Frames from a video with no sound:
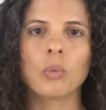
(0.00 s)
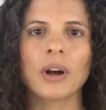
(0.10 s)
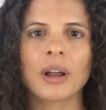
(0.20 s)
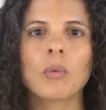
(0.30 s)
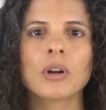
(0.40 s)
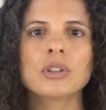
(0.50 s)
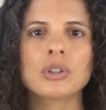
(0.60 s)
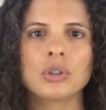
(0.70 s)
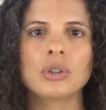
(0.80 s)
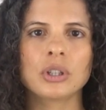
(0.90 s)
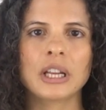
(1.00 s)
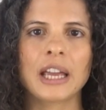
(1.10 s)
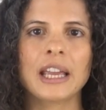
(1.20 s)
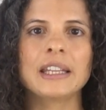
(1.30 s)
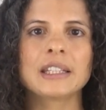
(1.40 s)
What I want to do
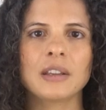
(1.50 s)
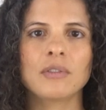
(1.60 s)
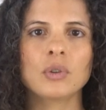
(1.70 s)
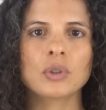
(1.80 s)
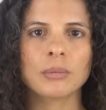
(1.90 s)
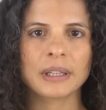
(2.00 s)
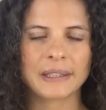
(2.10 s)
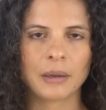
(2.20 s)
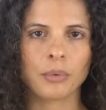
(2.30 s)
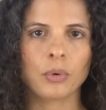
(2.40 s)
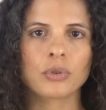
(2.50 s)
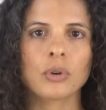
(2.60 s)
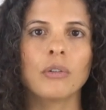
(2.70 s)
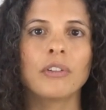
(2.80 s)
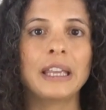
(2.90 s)
today is give you some examples
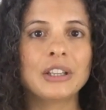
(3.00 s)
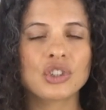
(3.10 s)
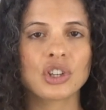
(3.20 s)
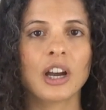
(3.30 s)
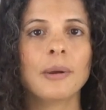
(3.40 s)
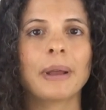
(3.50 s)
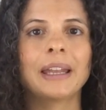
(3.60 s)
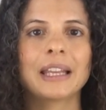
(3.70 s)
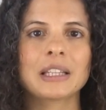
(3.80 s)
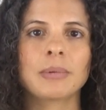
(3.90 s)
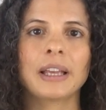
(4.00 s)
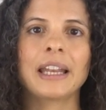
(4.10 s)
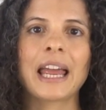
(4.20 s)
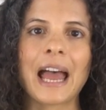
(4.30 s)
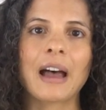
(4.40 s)
of each type and
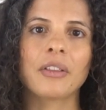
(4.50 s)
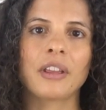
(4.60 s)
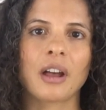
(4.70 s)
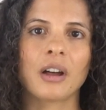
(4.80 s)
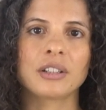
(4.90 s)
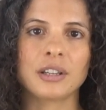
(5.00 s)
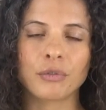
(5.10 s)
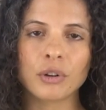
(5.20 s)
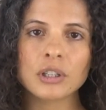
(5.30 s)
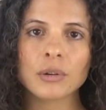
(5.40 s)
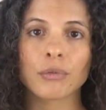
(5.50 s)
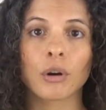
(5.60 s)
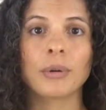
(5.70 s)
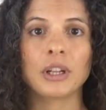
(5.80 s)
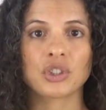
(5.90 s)
explain how they are different
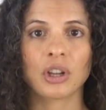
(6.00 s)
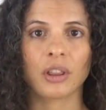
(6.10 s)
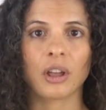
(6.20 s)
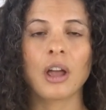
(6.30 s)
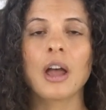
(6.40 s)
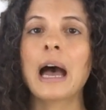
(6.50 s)
from each other.